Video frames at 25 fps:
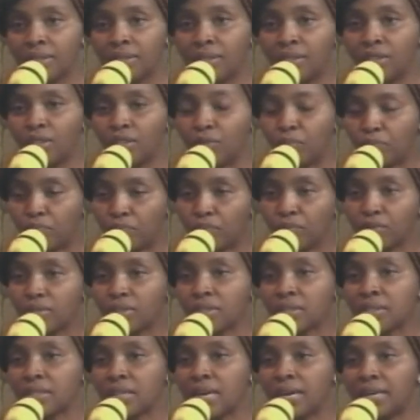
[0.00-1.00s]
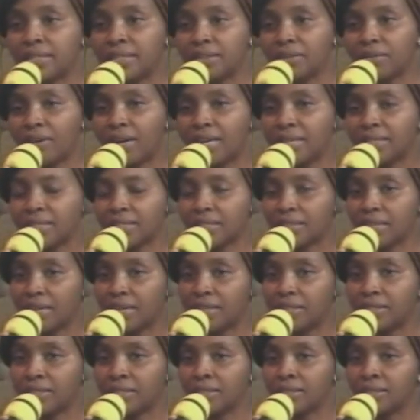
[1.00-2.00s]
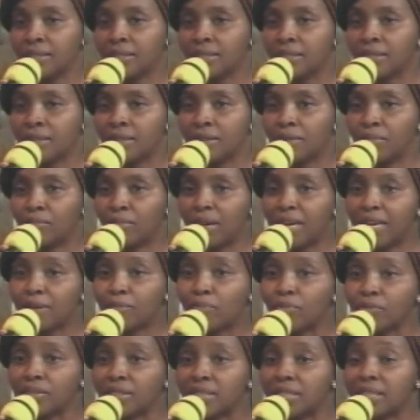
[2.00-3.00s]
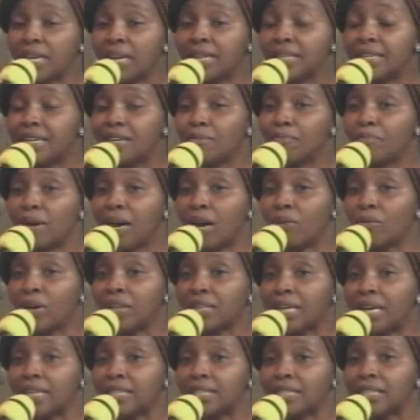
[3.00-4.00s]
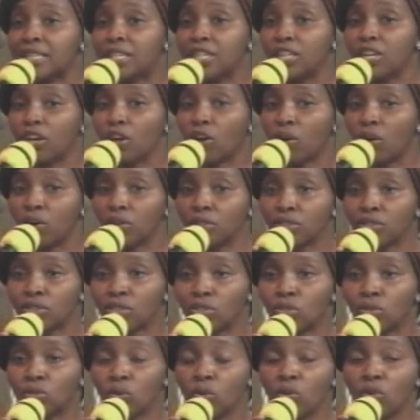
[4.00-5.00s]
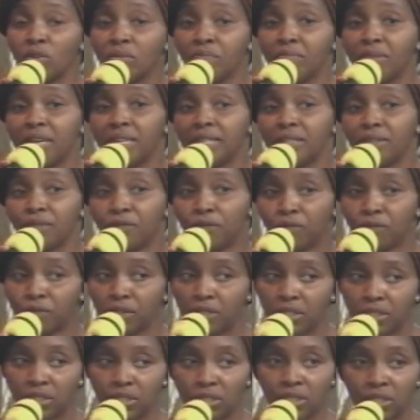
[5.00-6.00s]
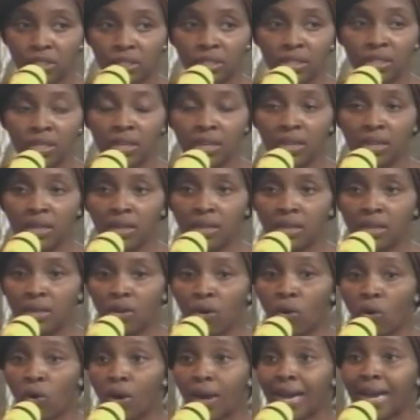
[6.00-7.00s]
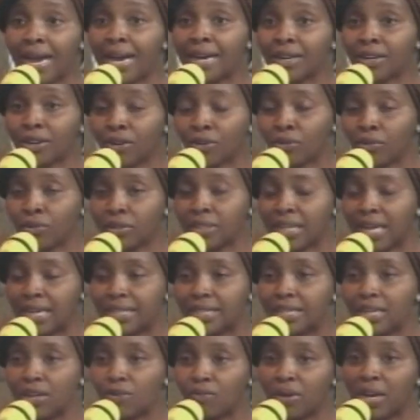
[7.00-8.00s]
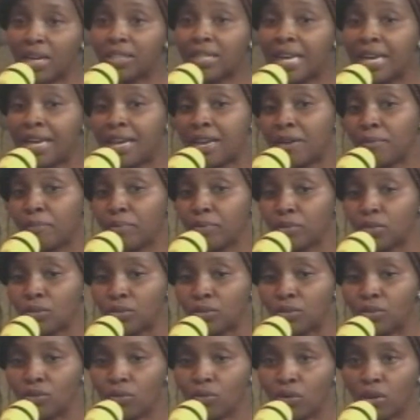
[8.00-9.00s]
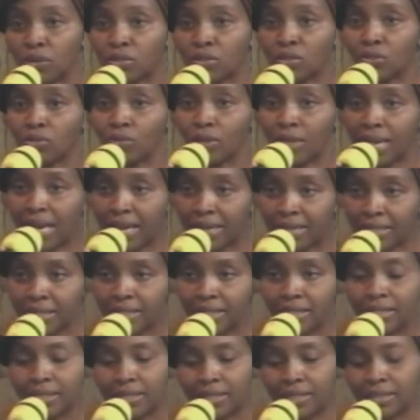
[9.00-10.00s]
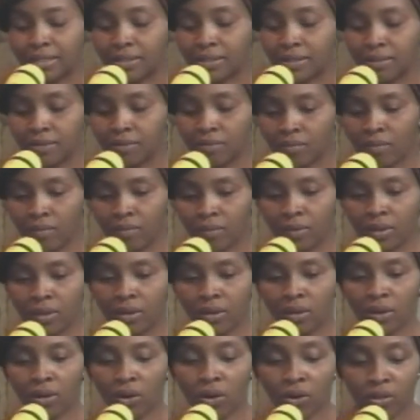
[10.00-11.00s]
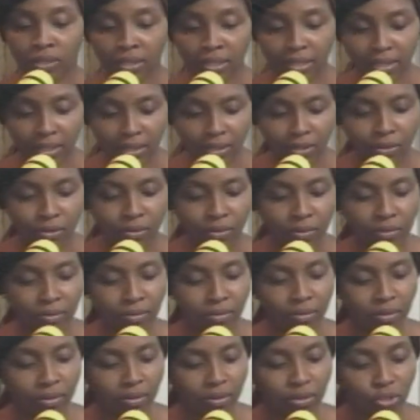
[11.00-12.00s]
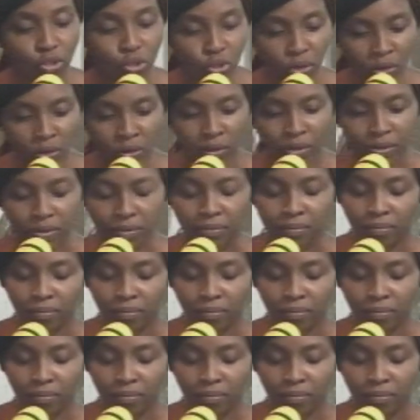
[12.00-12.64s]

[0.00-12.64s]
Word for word: He puts at the right side. Bible says that he caught so many fish or kanko that they were not able to do what? To carry it. Until John.